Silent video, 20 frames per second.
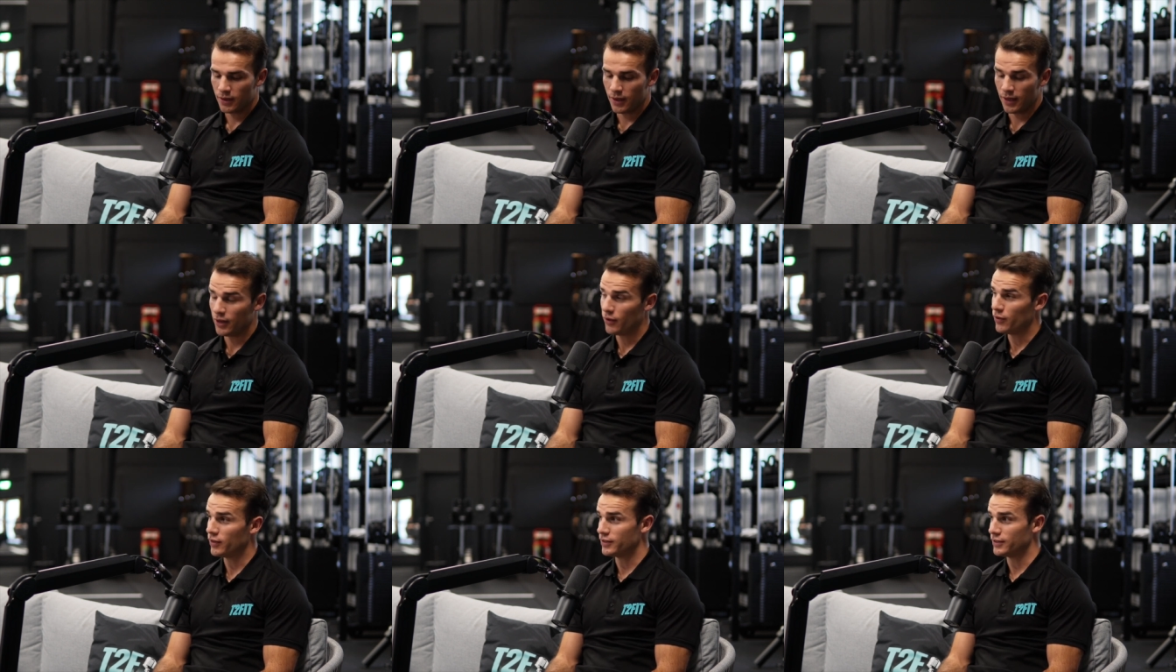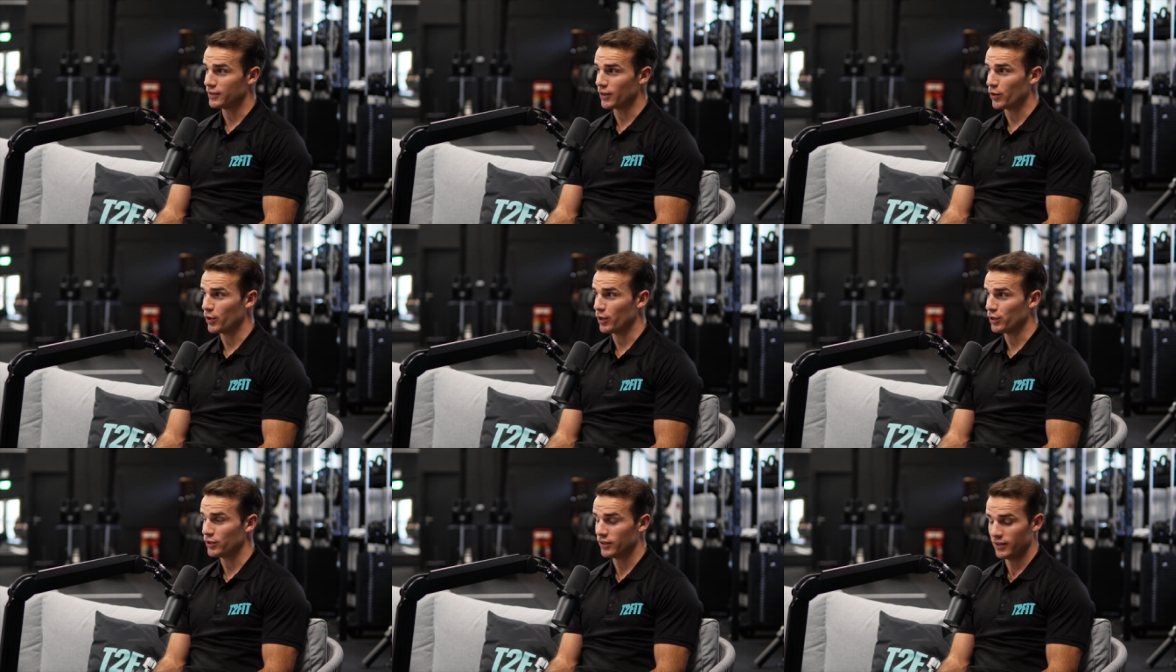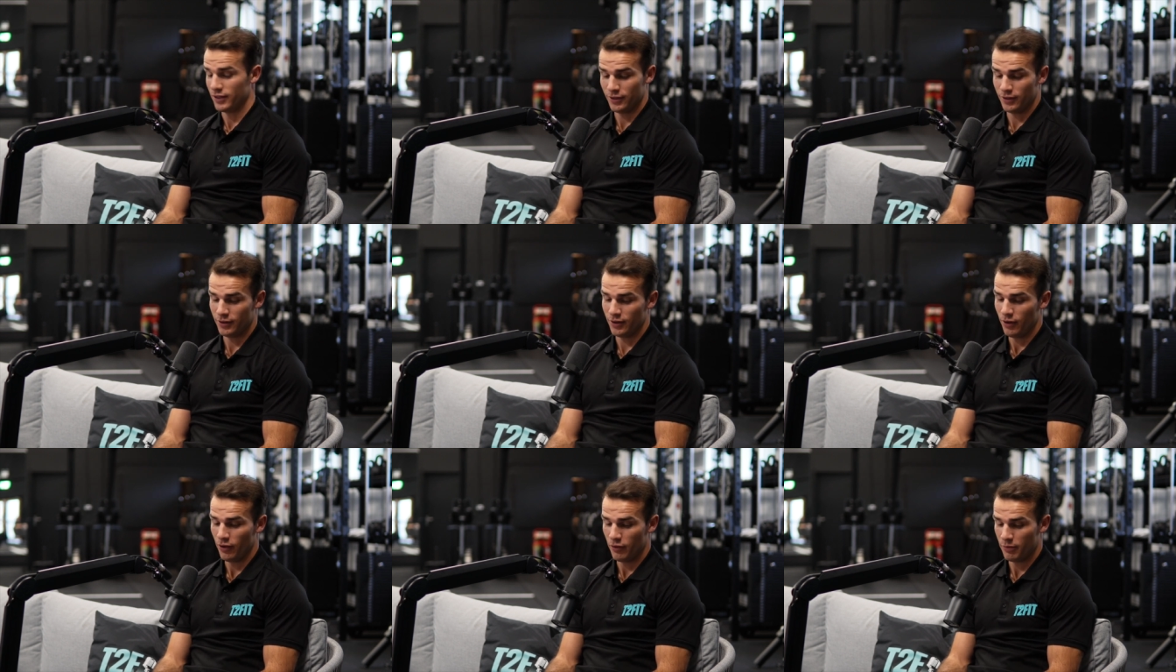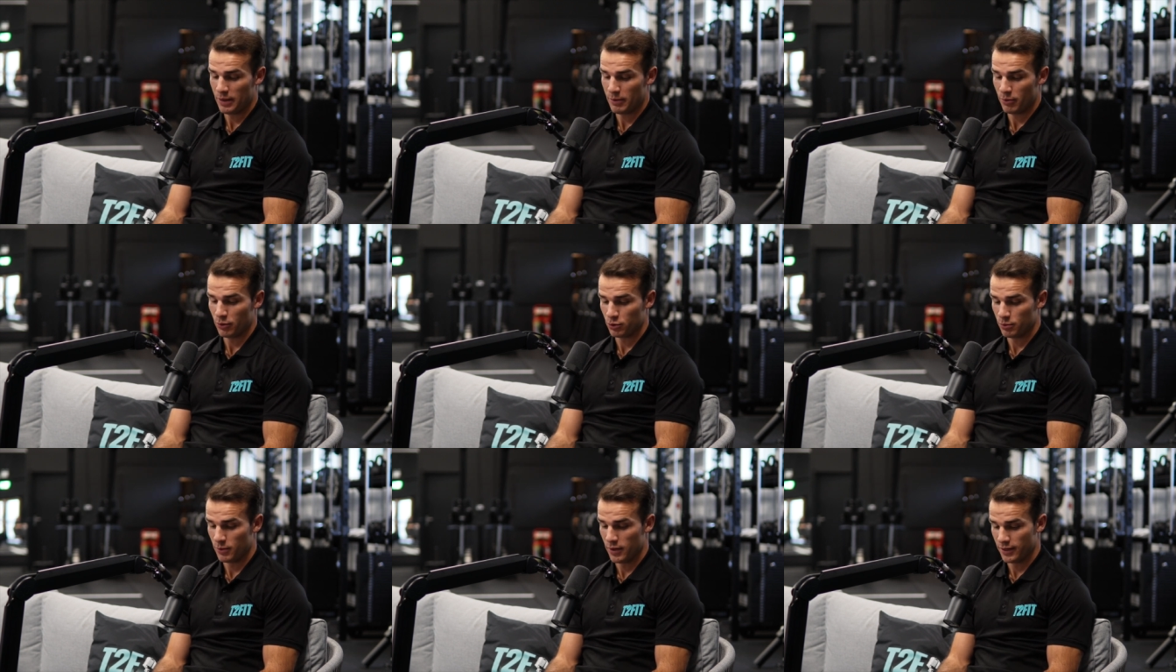I know this is a question that's on a lot of
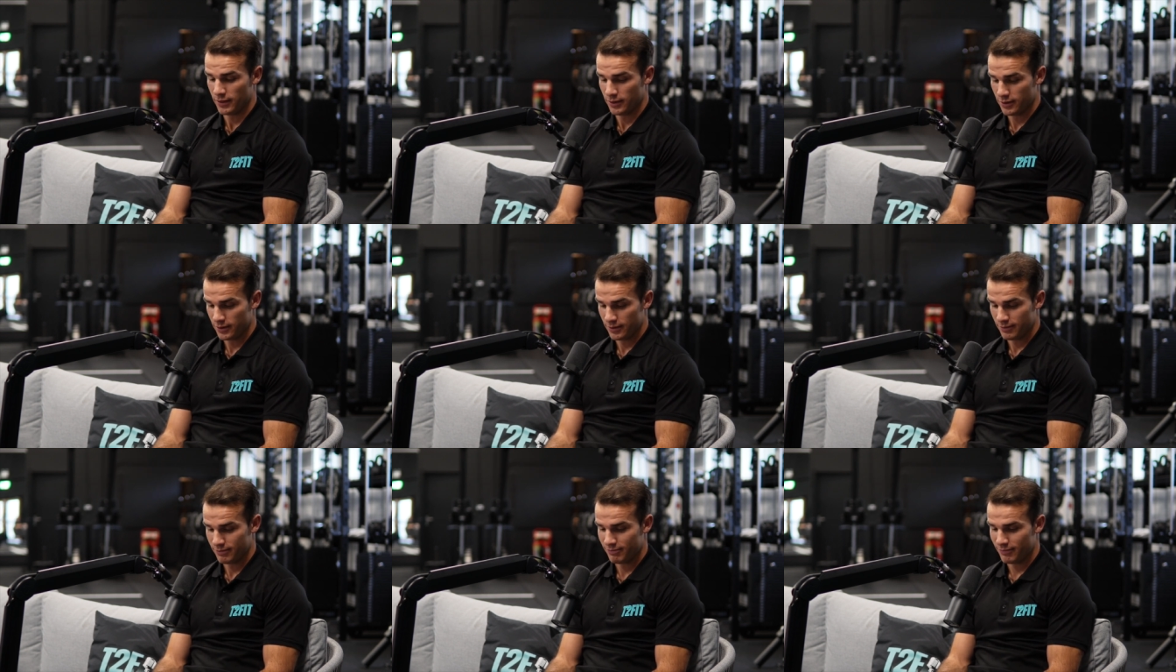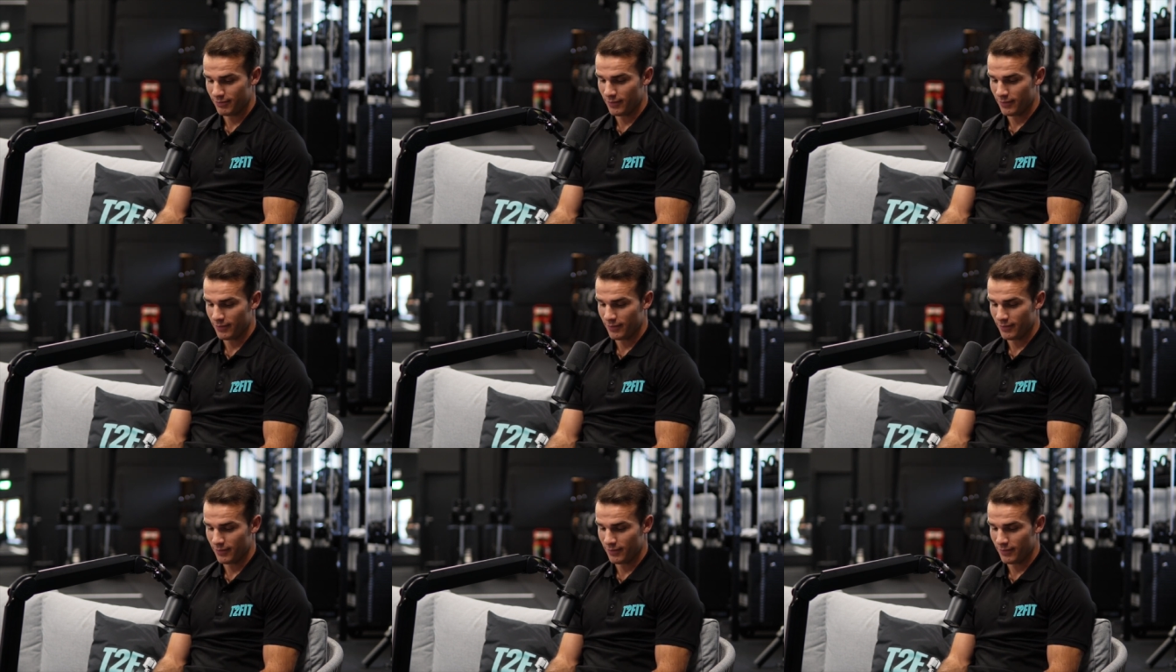people's minds.